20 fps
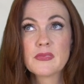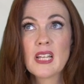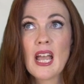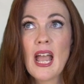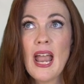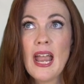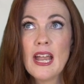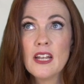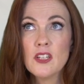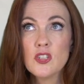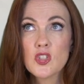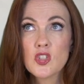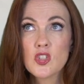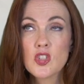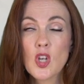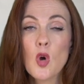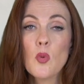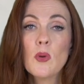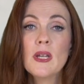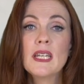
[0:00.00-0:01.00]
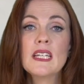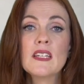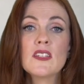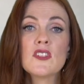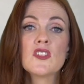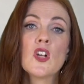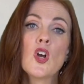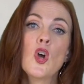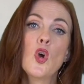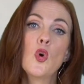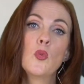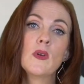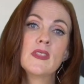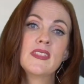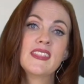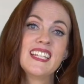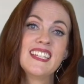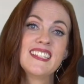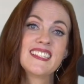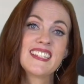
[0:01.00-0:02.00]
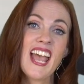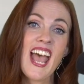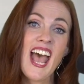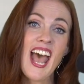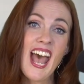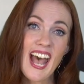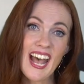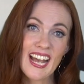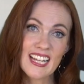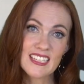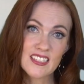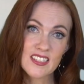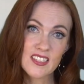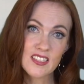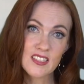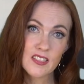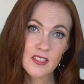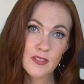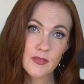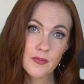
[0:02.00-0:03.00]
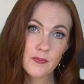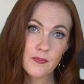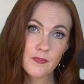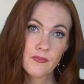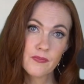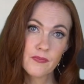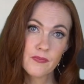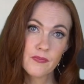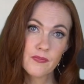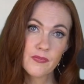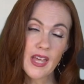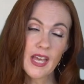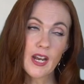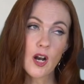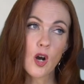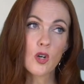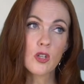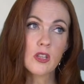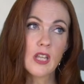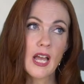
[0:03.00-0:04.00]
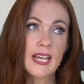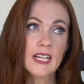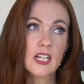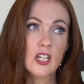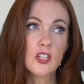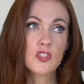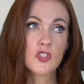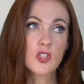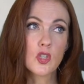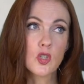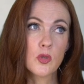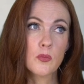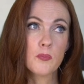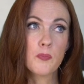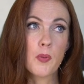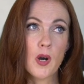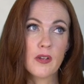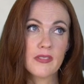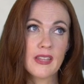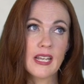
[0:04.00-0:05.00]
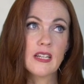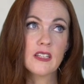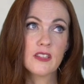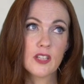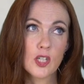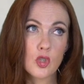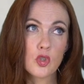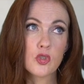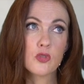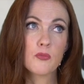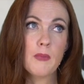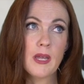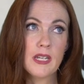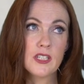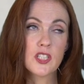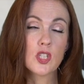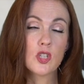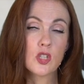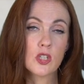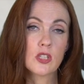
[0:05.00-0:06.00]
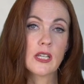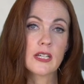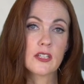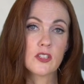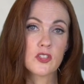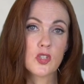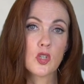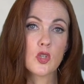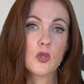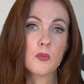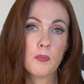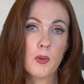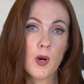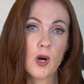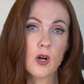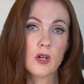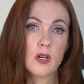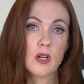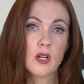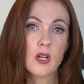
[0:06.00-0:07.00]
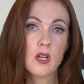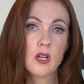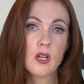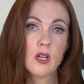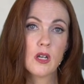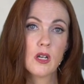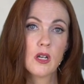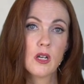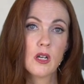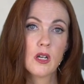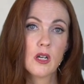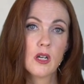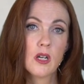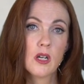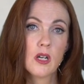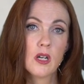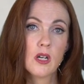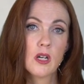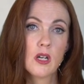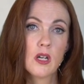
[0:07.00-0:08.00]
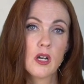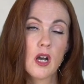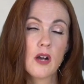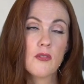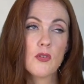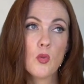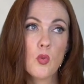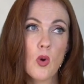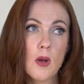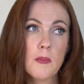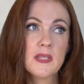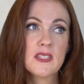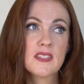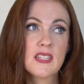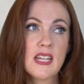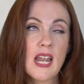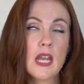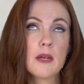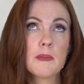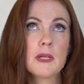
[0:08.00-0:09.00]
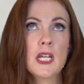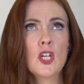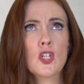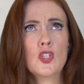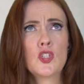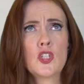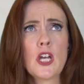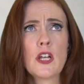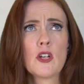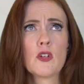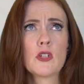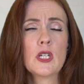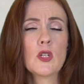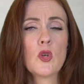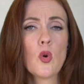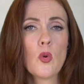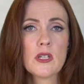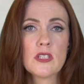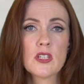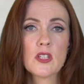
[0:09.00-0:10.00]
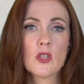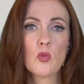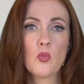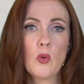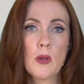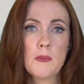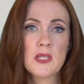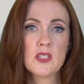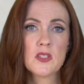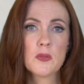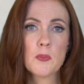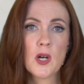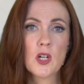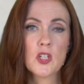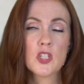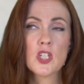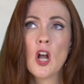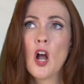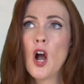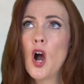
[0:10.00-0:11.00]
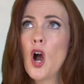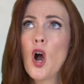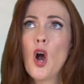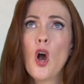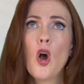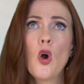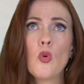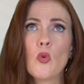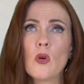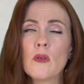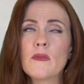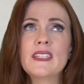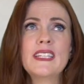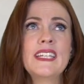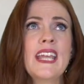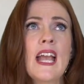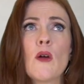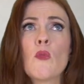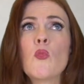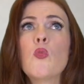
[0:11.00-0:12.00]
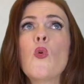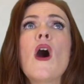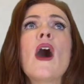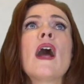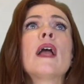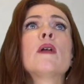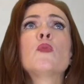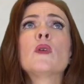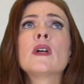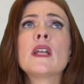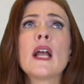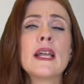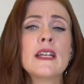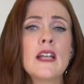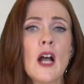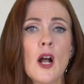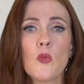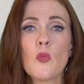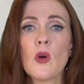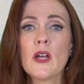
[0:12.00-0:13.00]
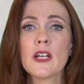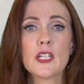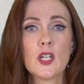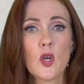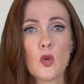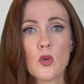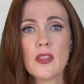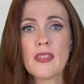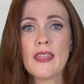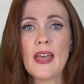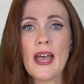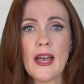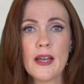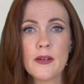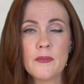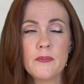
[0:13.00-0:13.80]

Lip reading: And so it is with these hats that are like a certain part. They're meant to look like a certain part of a woman's anatomy. Jen, are you going to the Women's March? Oh, yeah. Why would I not want to go to that?